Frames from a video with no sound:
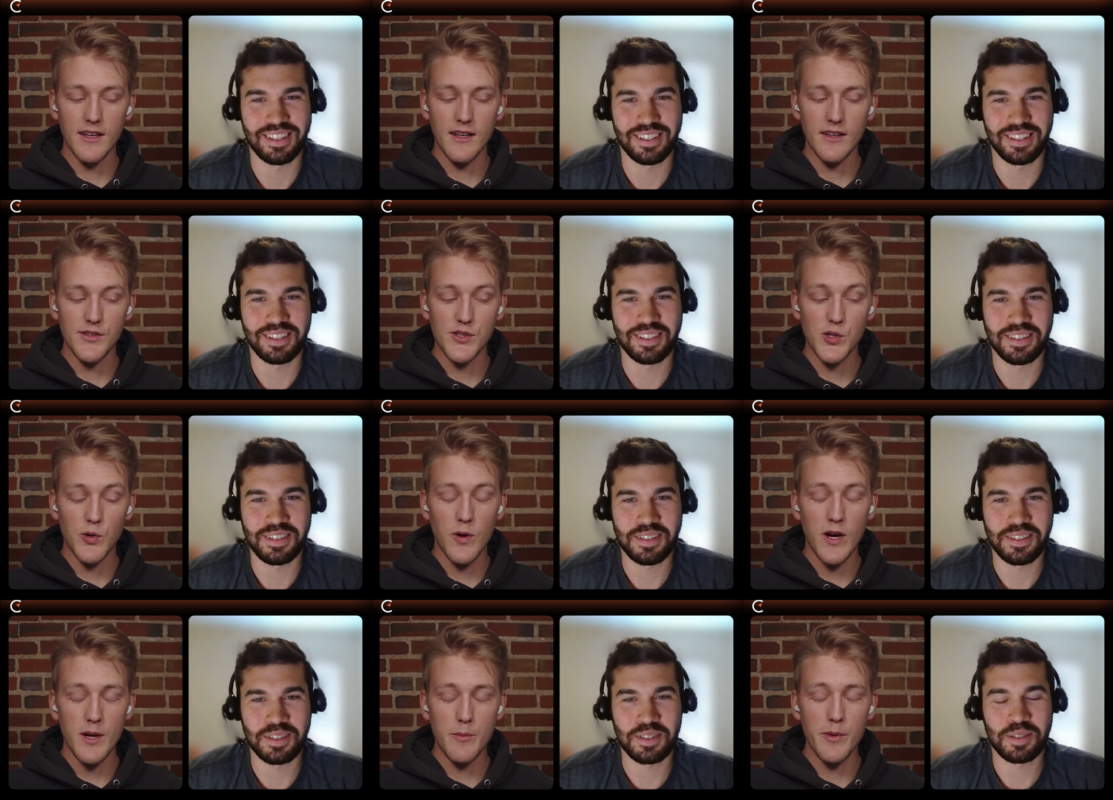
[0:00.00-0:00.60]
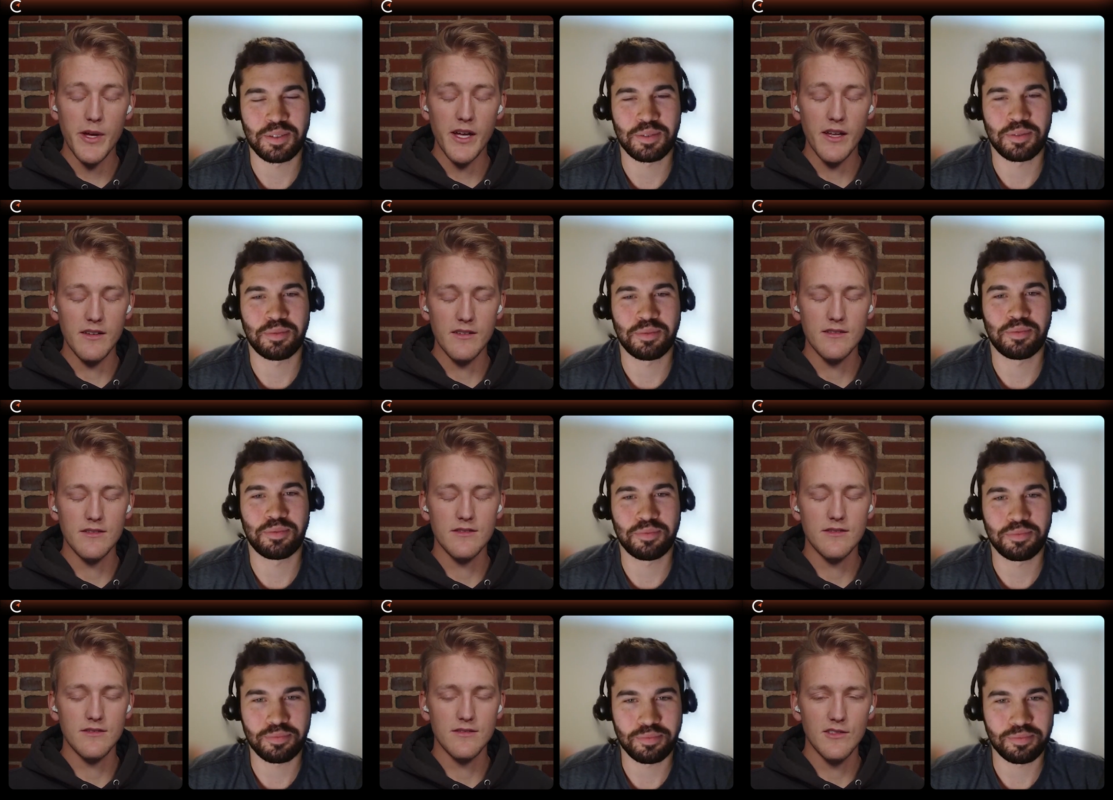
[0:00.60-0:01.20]
Speaker 1: It was quite a bit
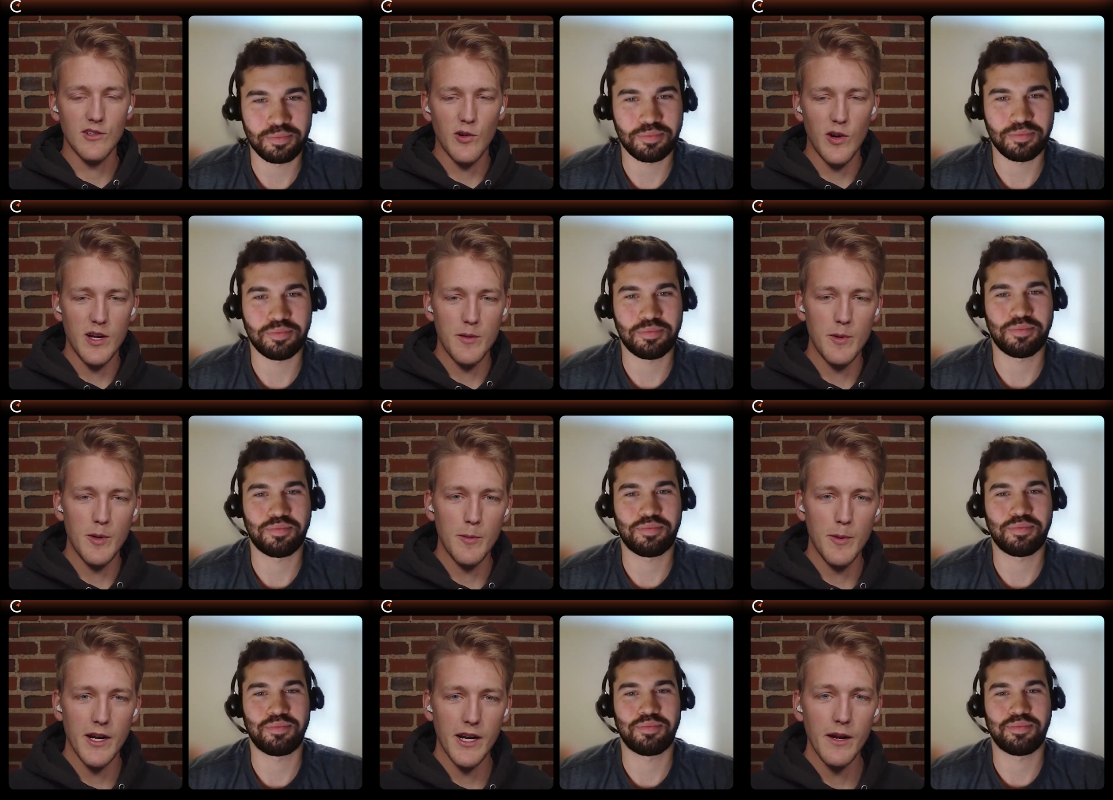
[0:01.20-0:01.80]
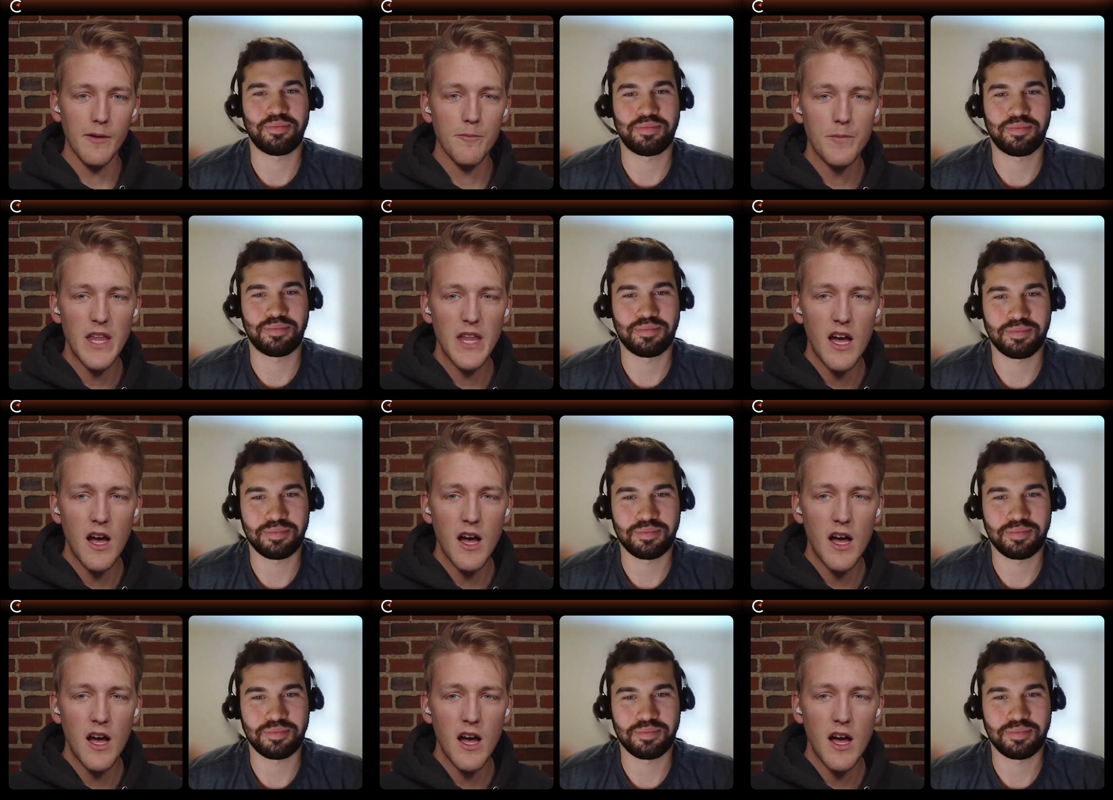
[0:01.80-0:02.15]
quite a bit of money.